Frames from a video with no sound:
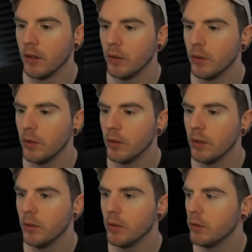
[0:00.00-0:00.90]

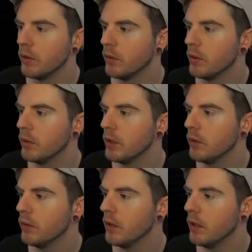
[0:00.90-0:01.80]

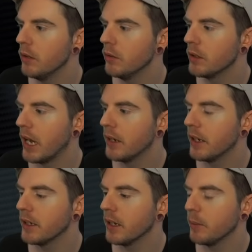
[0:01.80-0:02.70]
10,
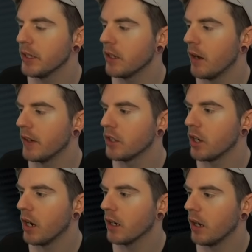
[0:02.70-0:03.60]
ding ding, please don't have ace
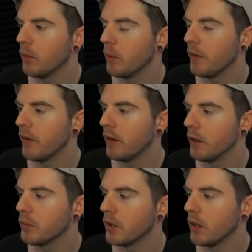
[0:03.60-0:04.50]
jack. I will be
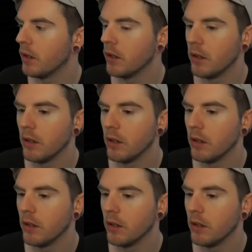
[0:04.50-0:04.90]
very upset.